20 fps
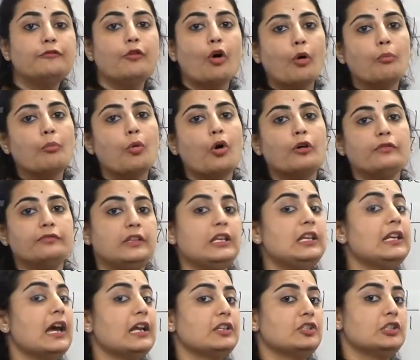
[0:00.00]
form of
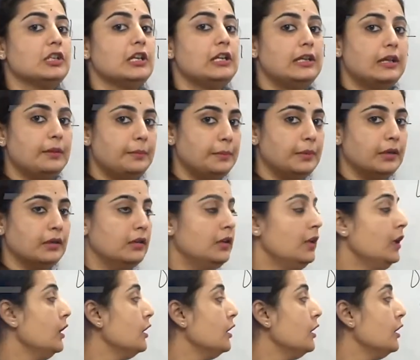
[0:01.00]
the rational number.